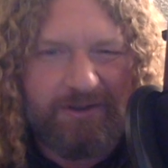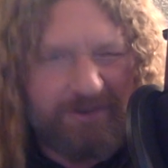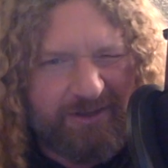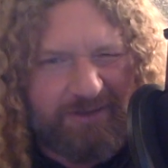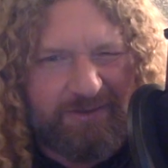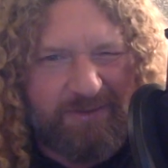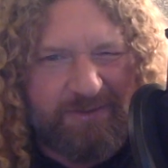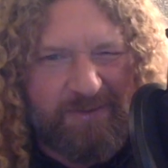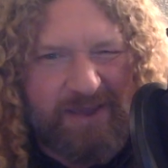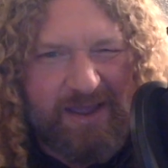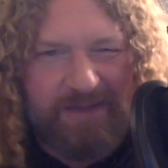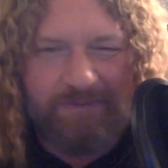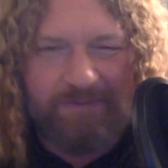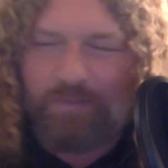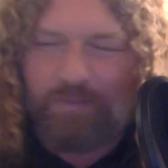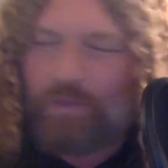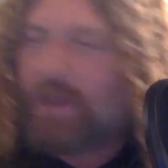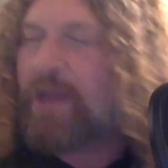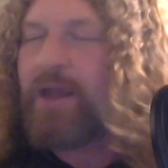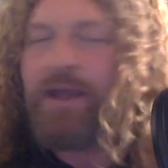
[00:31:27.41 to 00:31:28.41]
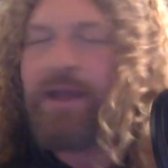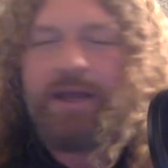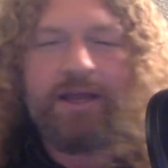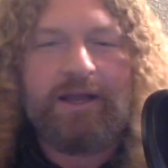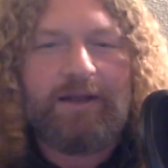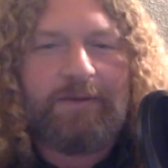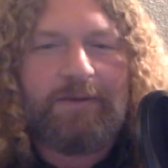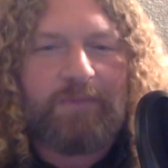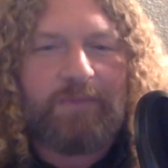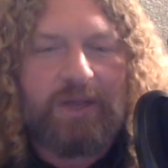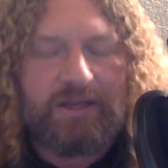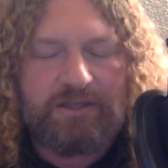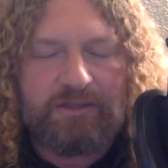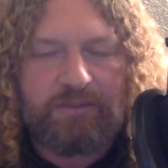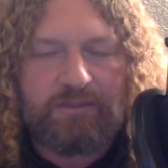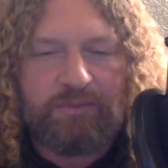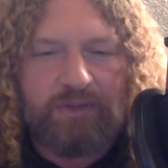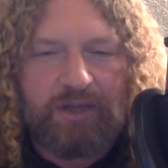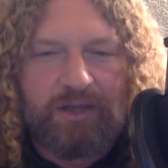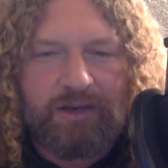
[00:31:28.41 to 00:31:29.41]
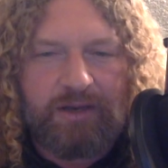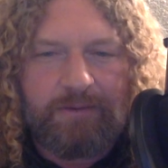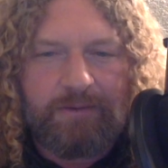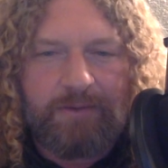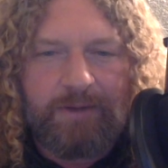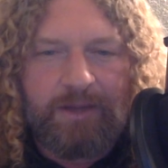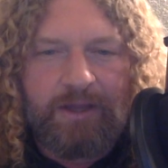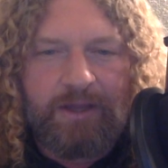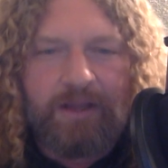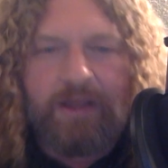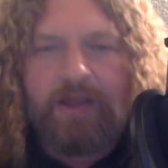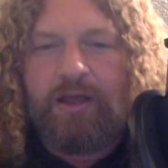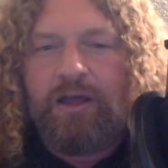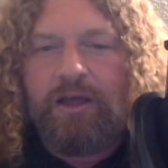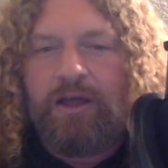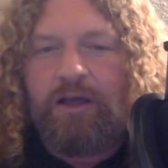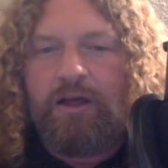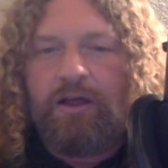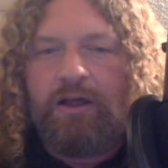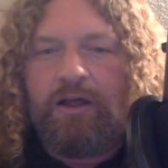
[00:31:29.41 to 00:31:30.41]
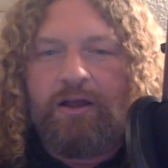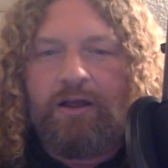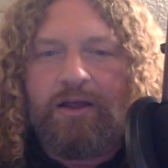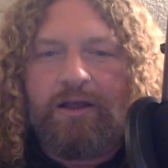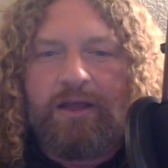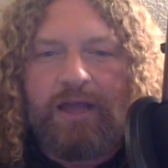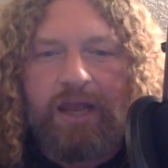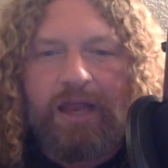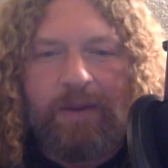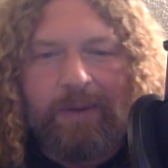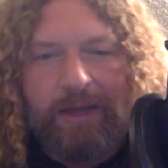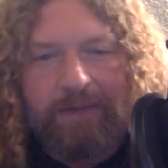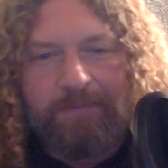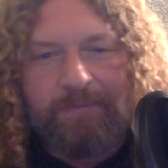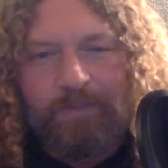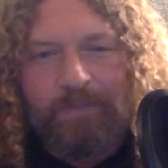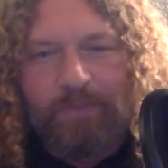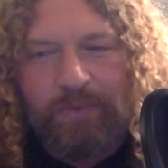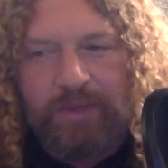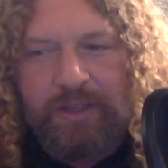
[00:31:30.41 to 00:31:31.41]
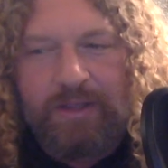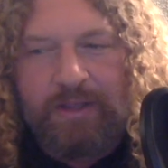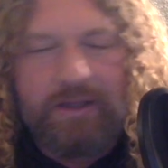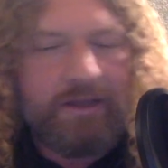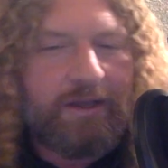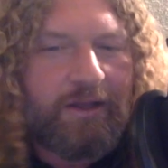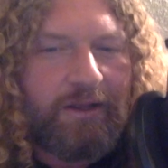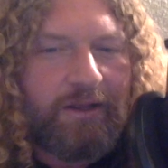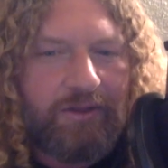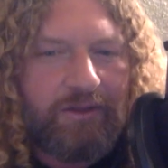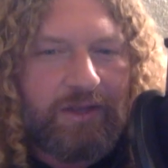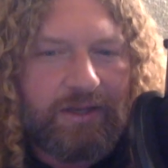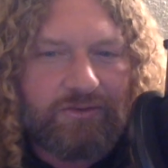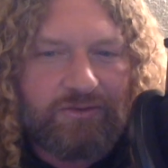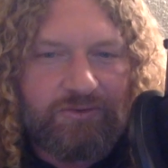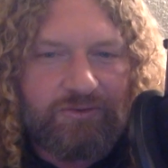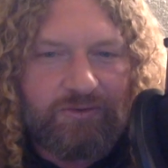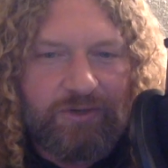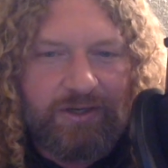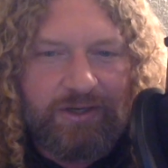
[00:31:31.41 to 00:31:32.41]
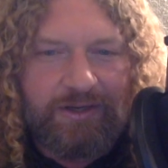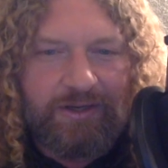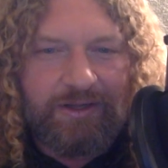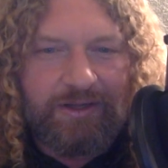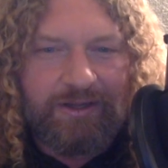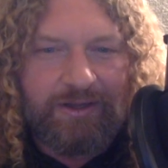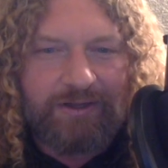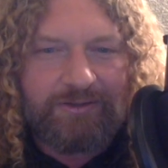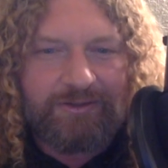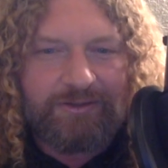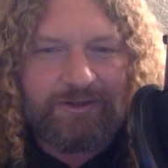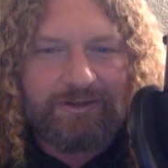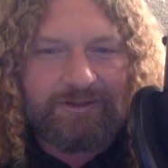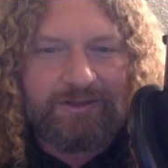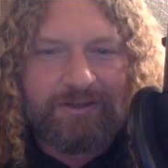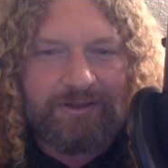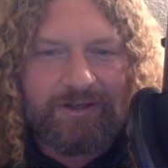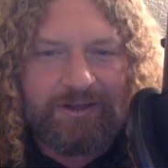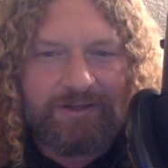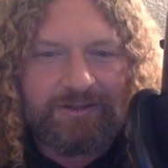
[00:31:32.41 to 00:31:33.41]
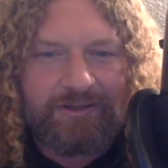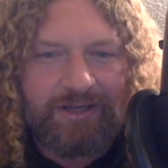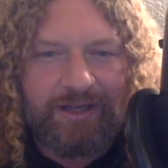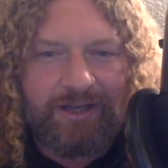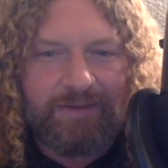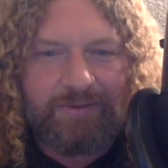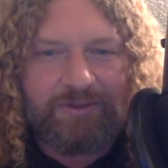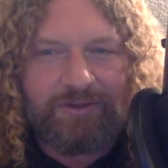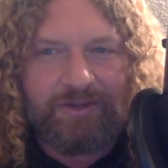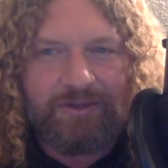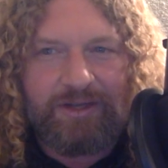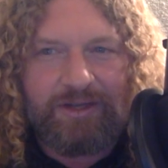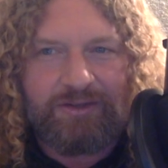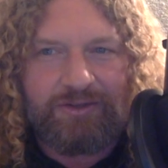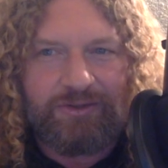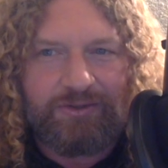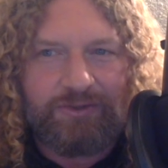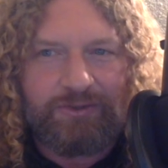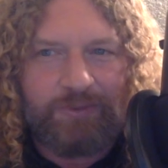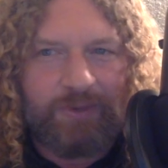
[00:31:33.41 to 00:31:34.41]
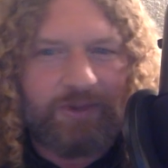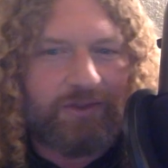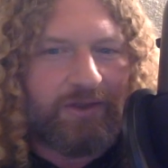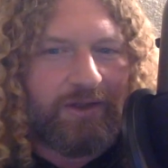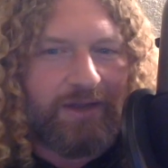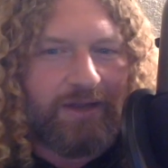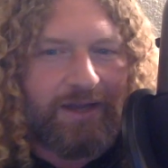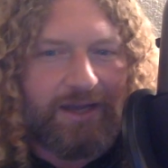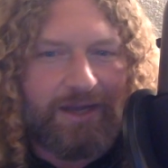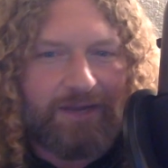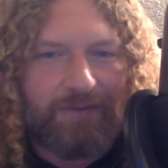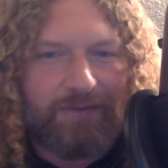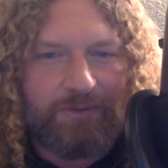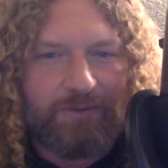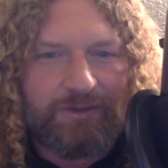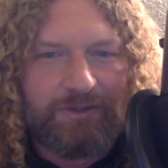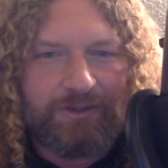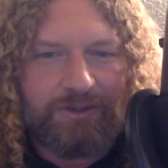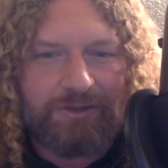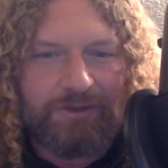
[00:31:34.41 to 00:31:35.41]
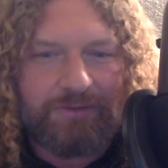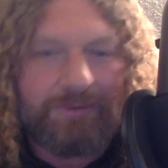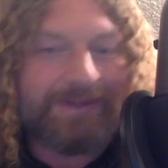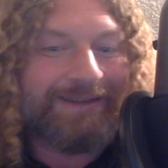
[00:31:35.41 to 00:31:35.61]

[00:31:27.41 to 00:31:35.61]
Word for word: Come to me. That's the plan. Anyway, thanks for tuning in. I'll talk to you next time. Until then, don't do anything I wouldn't do.